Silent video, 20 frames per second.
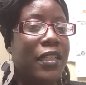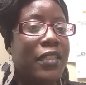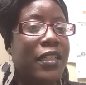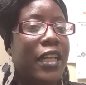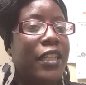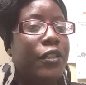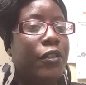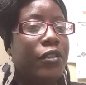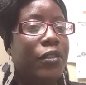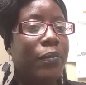says,
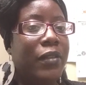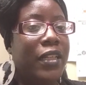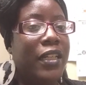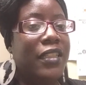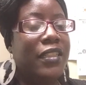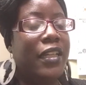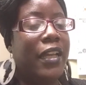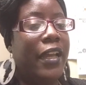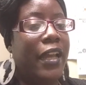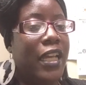I know the
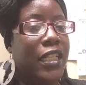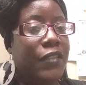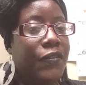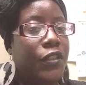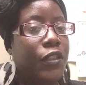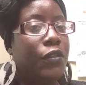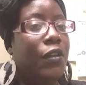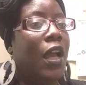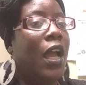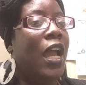plans I have
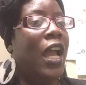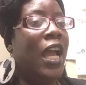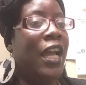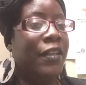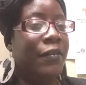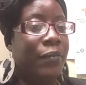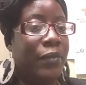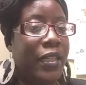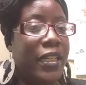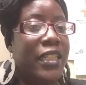for you,
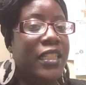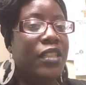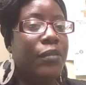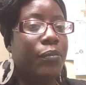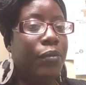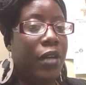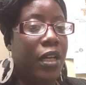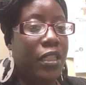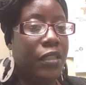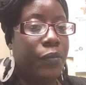and plans
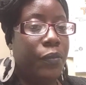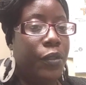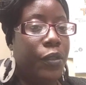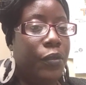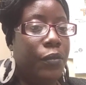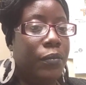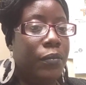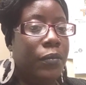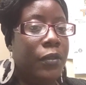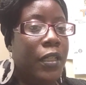to prosper
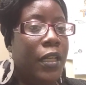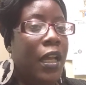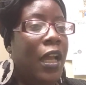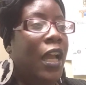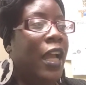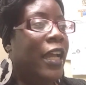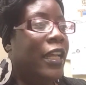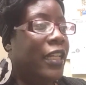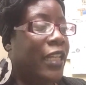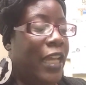you,
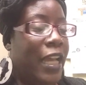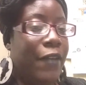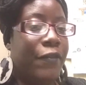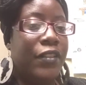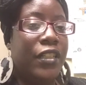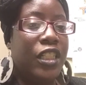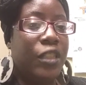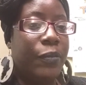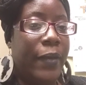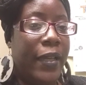and they
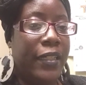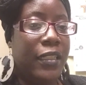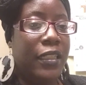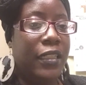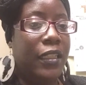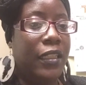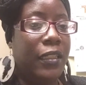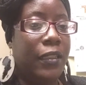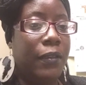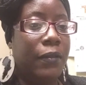have an
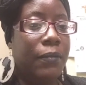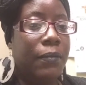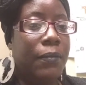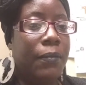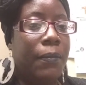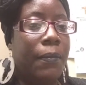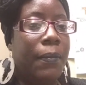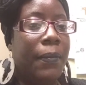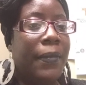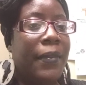expected end.
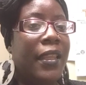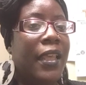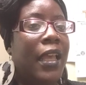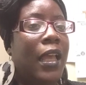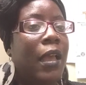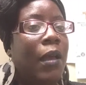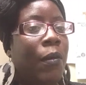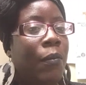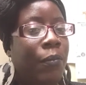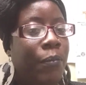
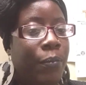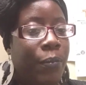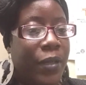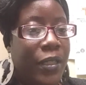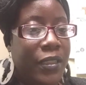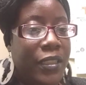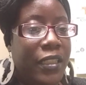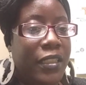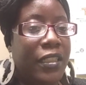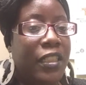
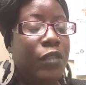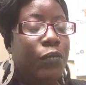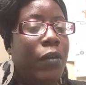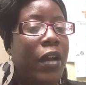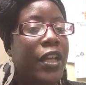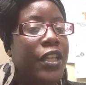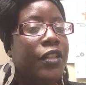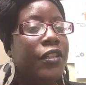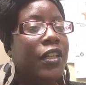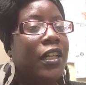But this is
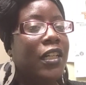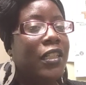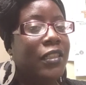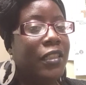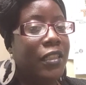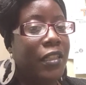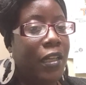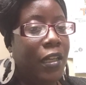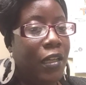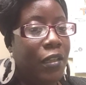why you're
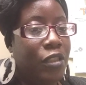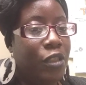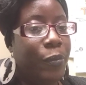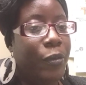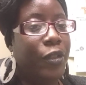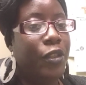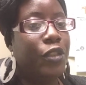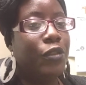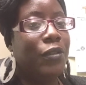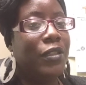under
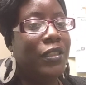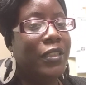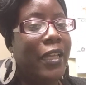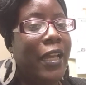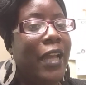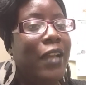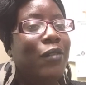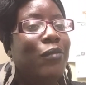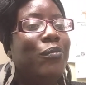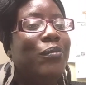spiritual
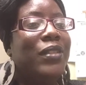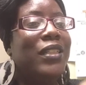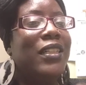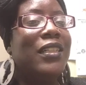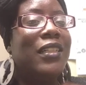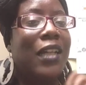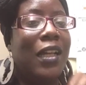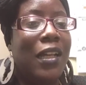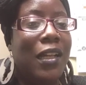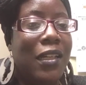attack,
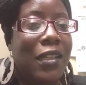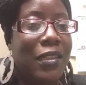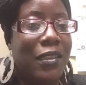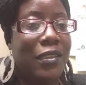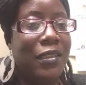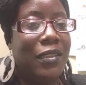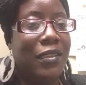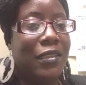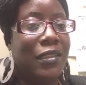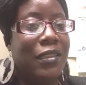
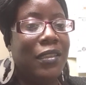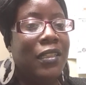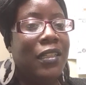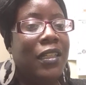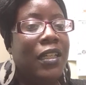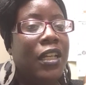because